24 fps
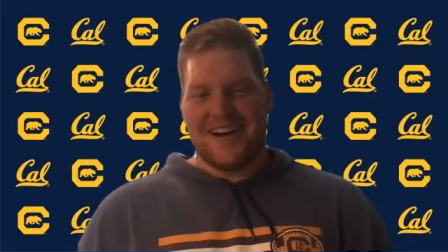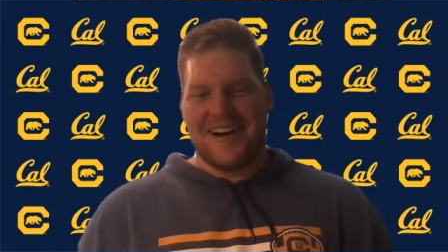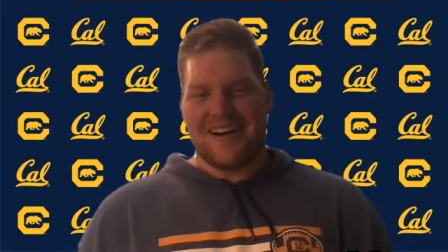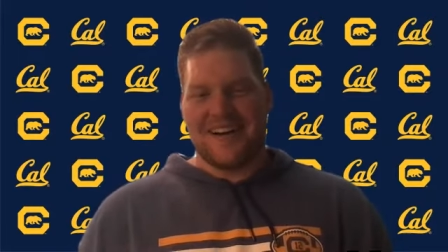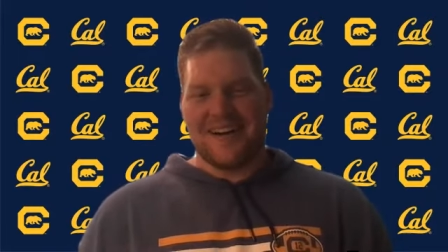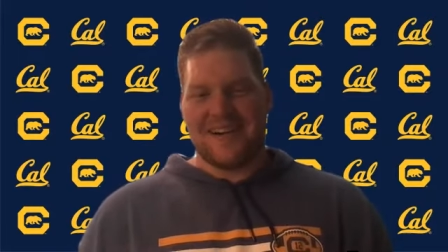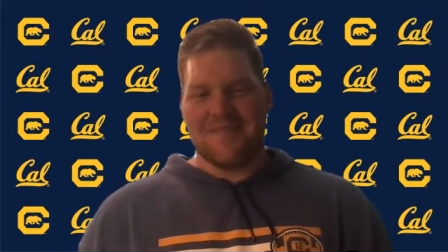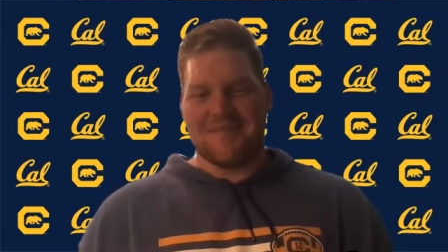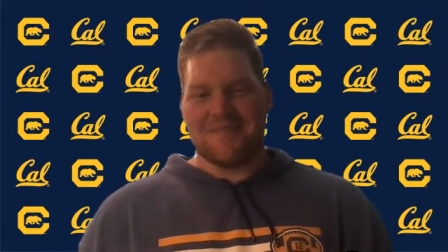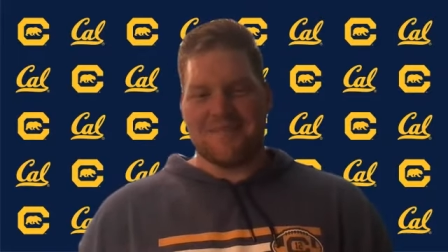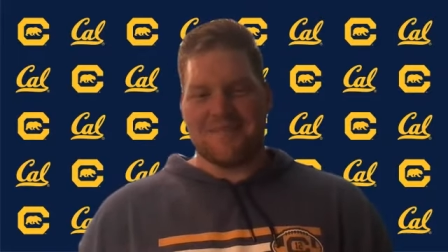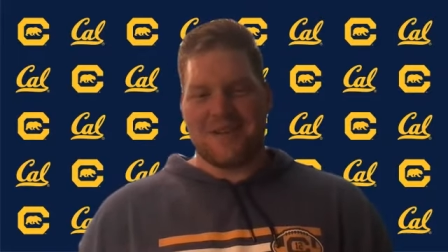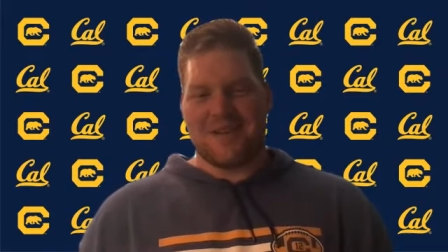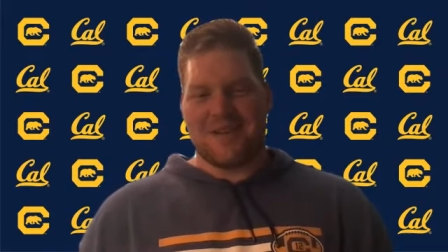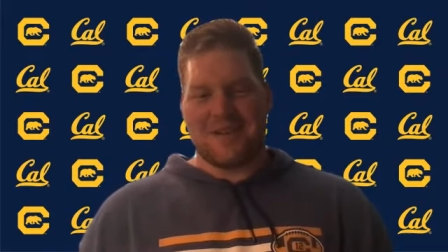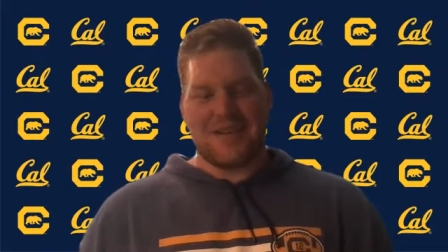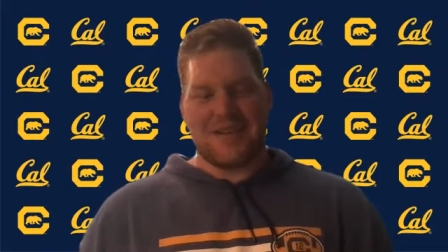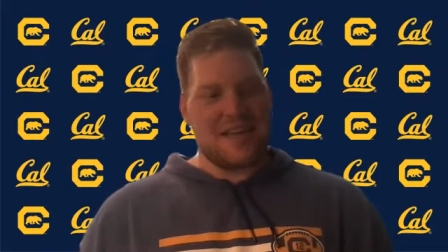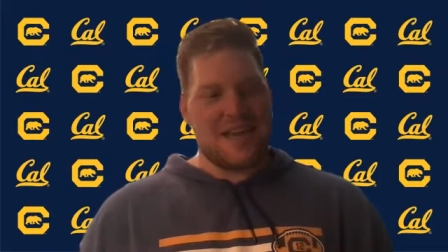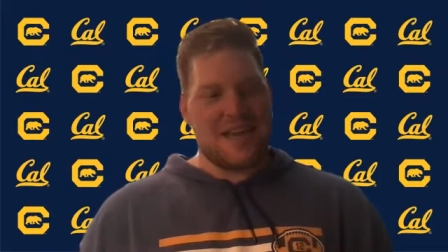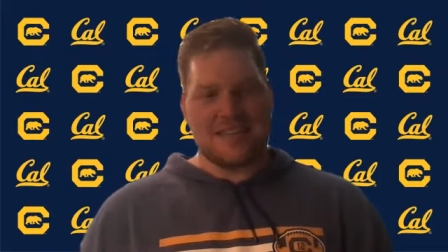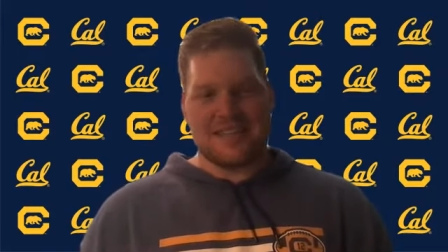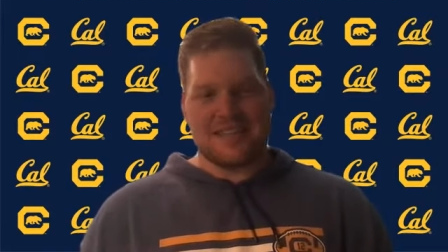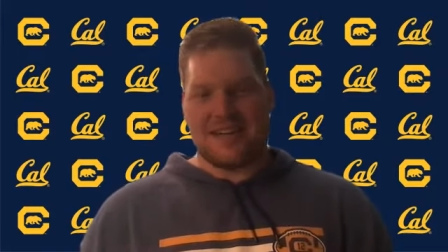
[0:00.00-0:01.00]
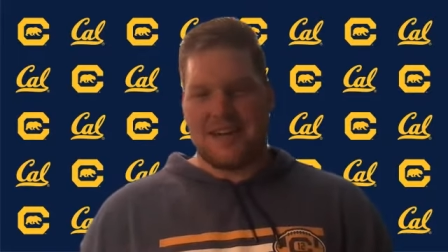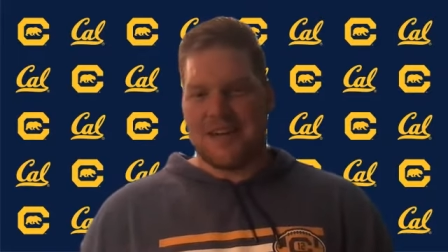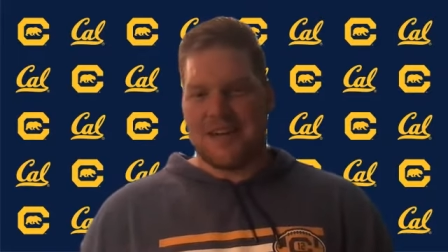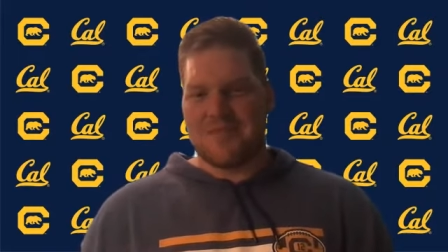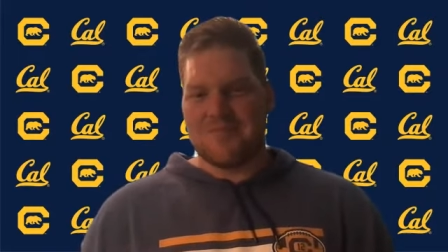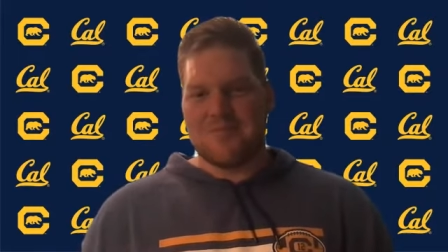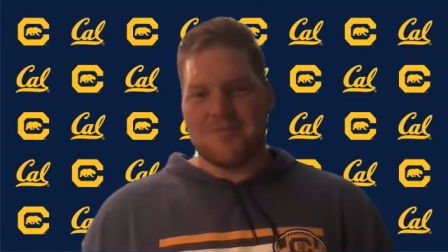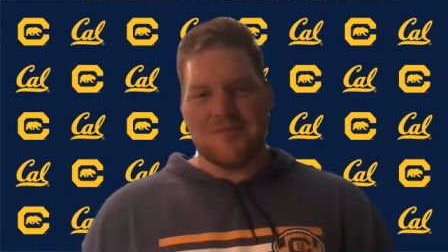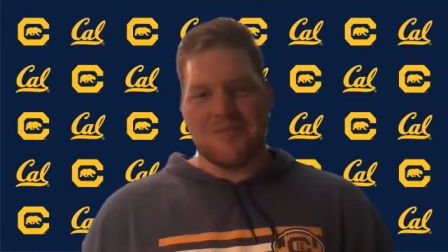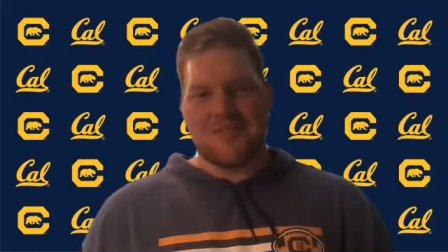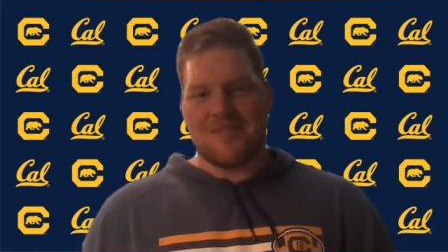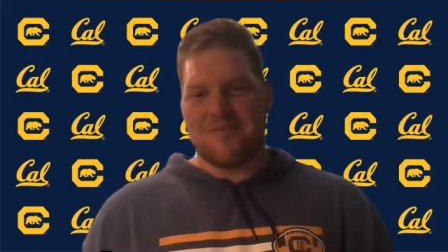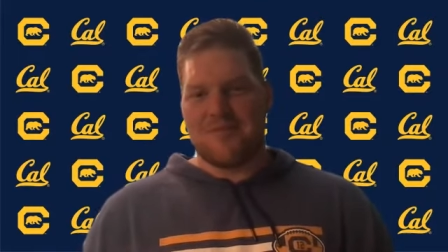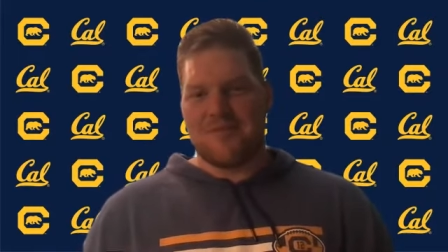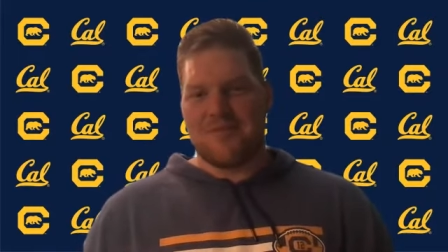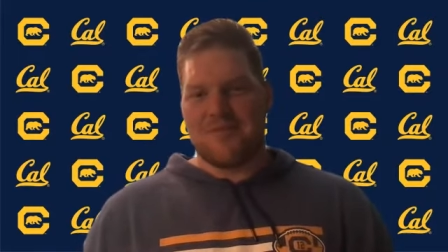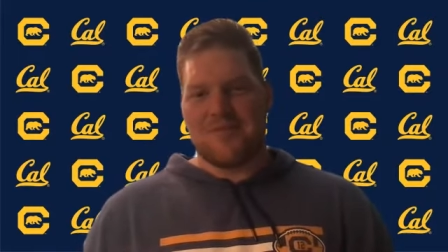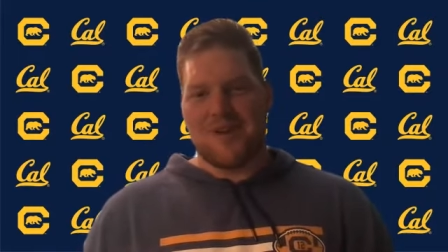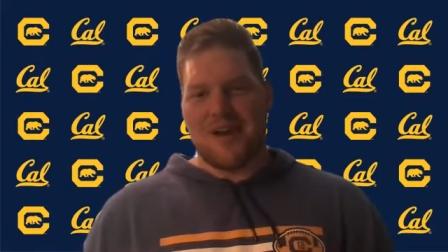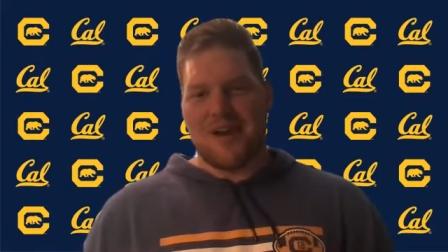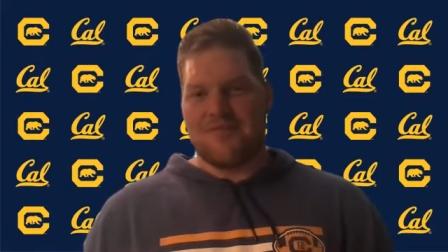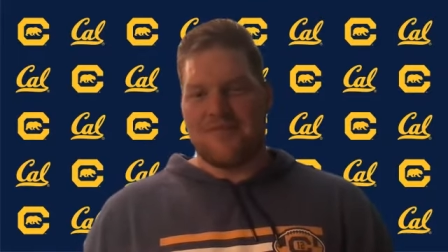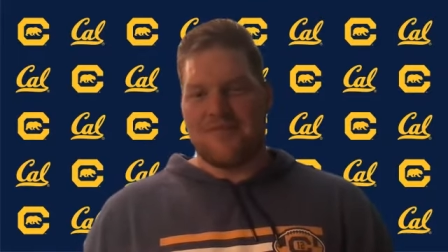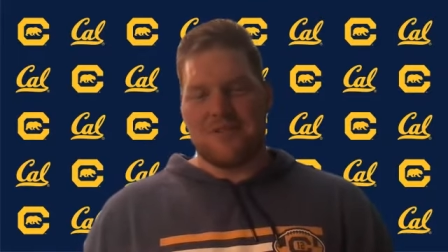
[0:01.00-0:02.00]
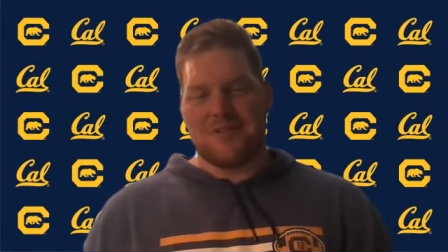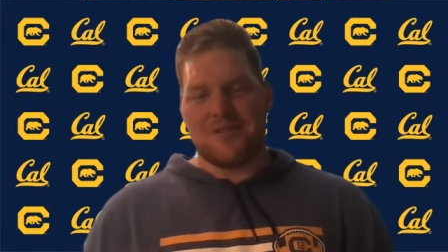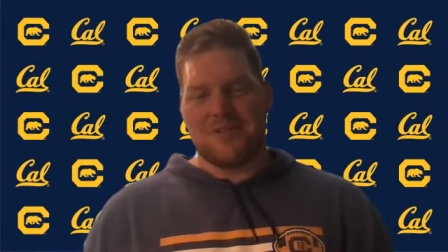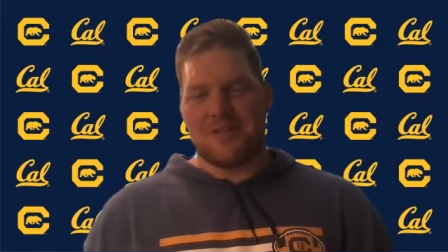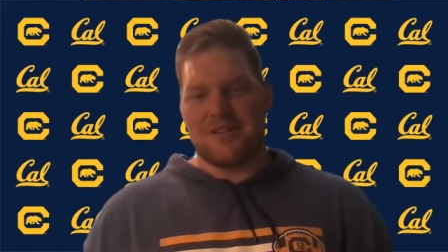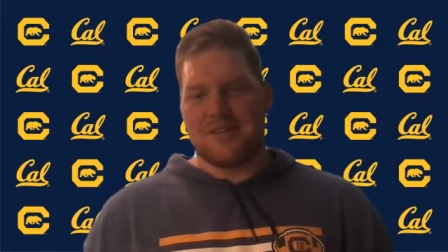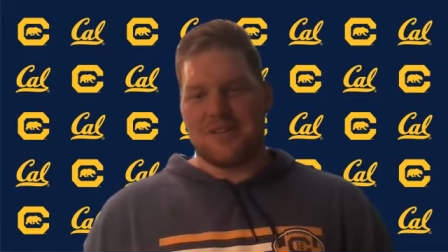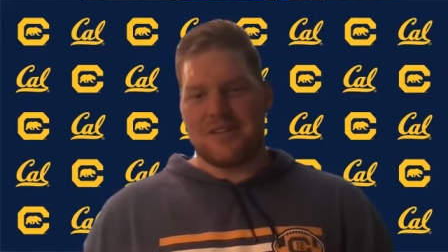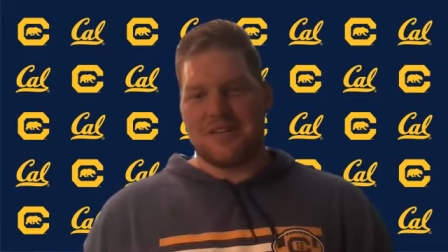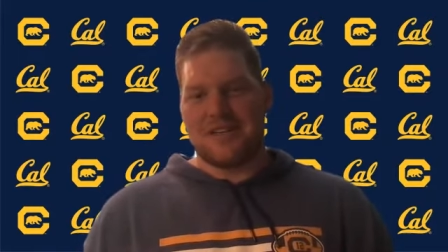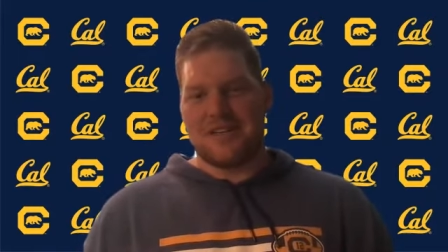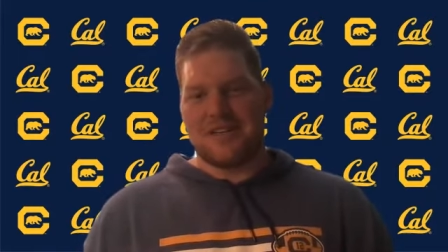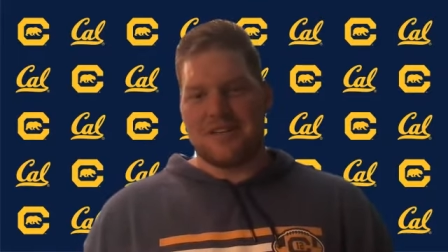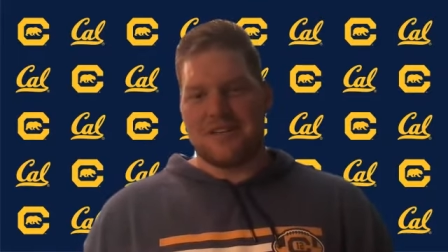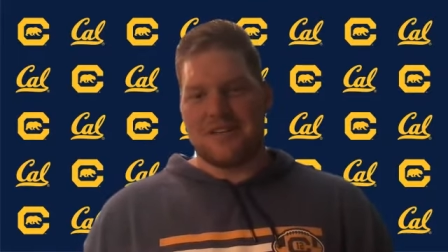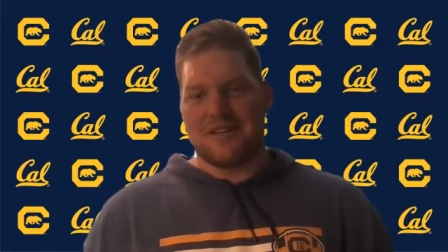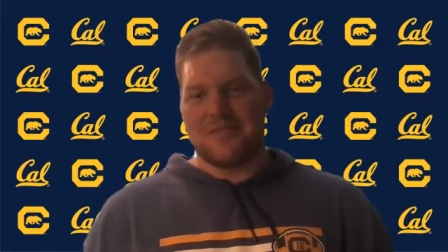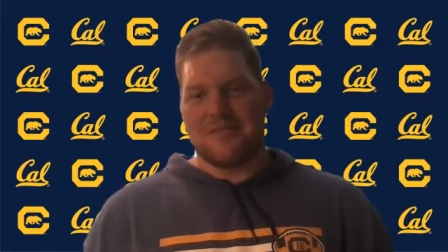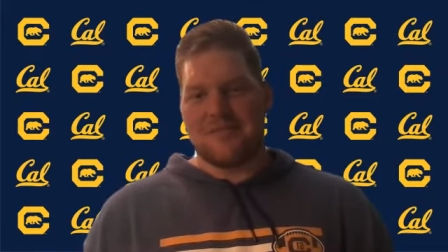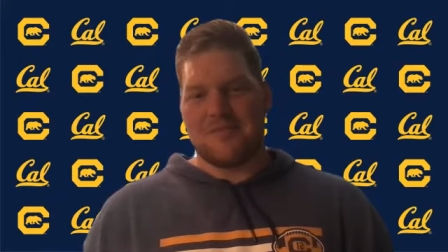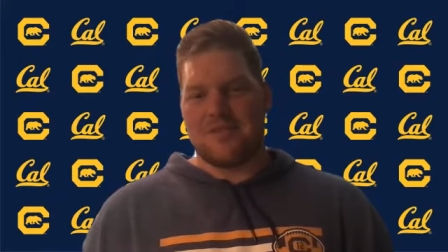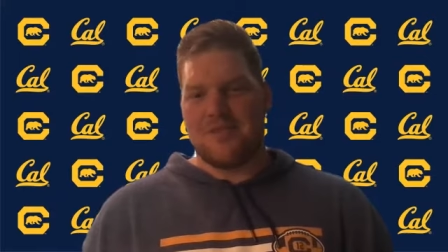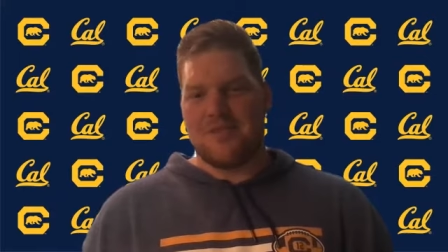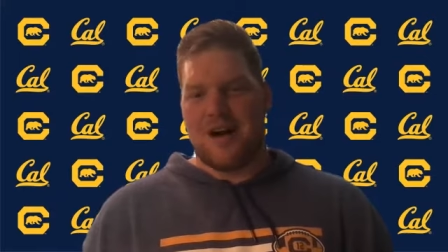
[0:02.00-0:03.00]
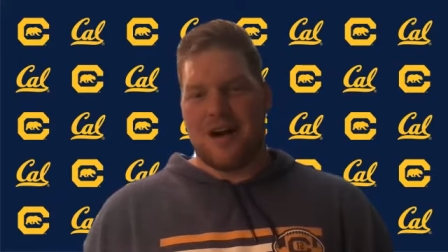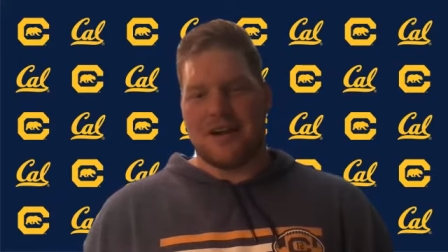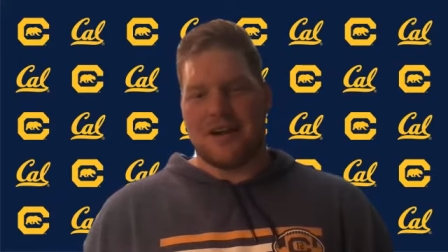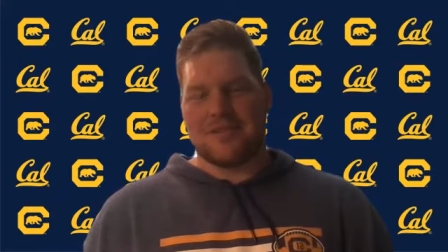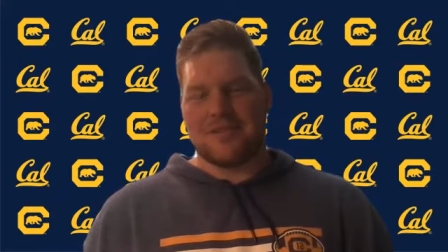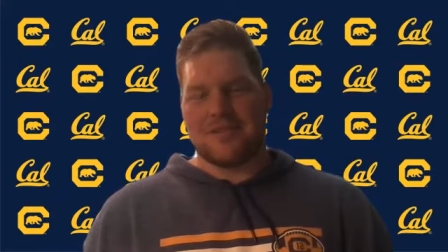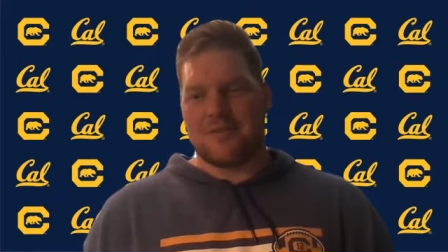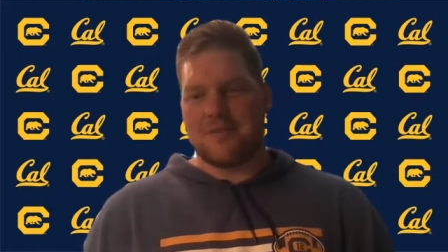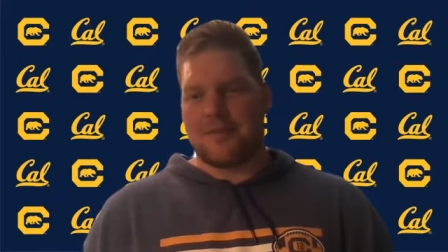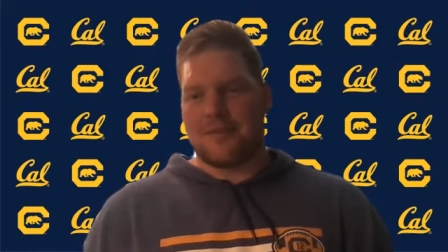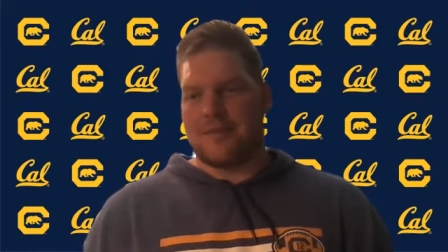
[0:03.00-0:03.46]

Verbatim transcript: Um, so he has an unbelievably bright future and he's going to do awesome.